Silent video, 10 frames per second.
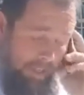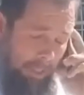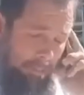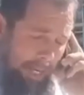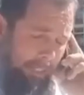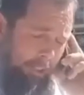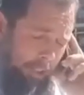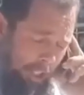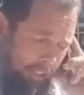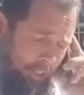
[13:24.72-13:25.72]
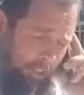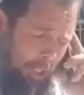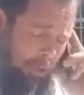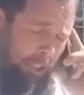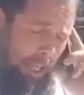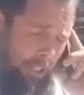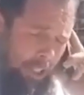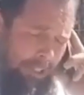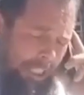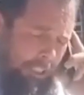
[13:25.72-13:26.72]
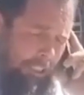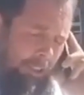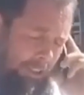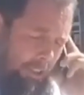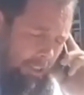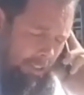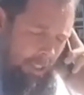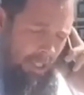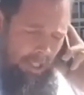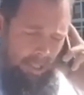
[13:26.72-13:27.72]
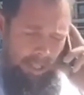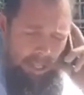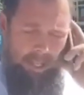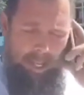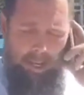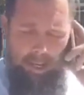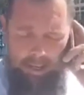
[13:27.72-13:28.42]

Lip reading: The minor charges. No, that's, yeah.